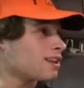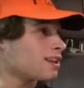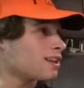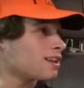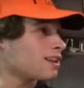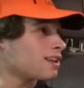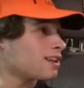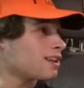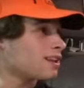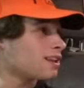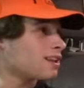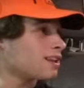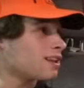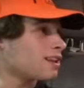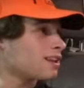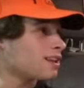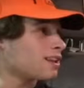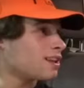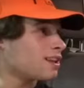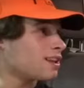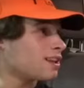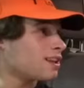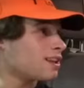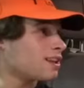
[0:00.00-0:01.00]

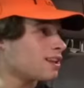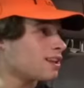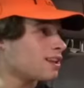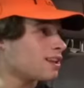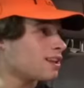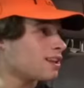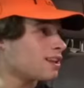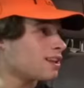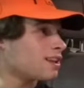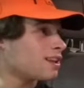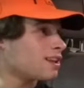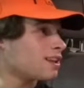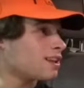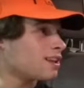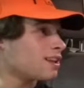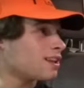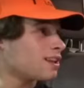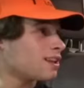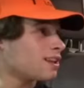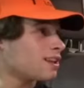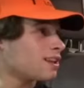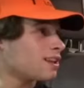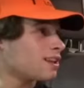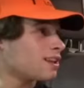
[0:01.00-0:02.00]

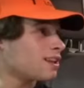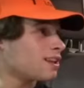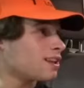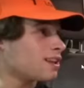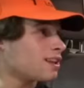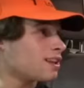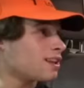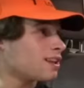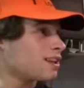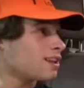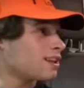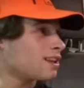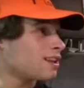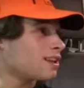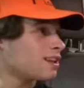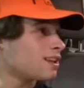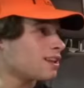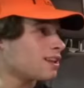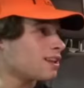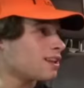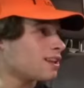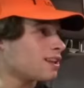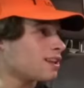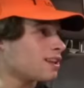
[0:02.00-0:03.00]

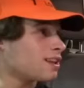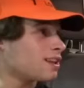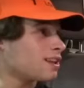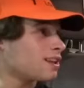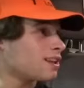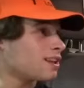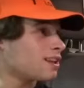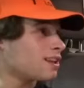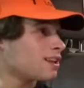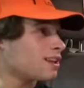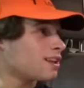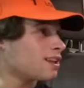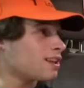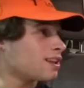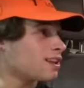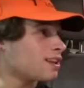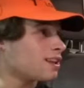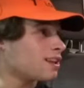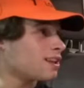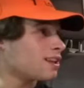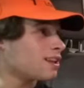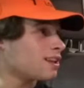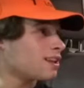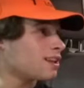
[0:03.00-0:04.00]

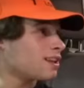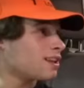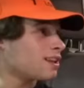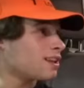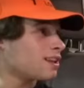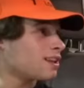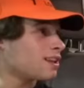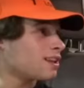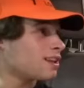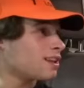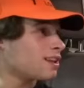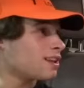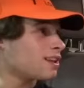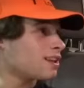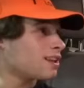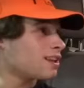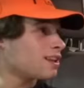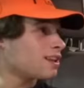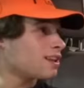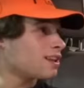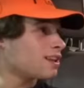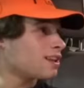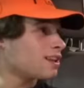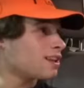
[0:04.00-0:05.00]

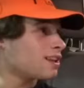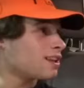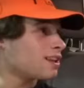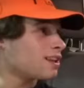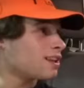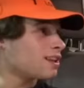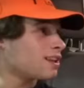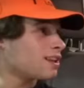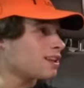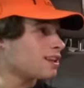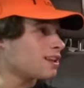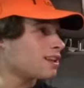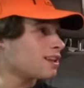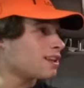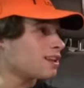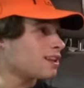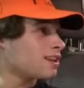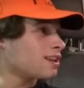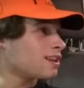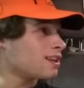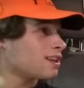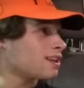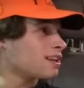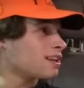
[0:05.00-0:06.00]
(not speaking)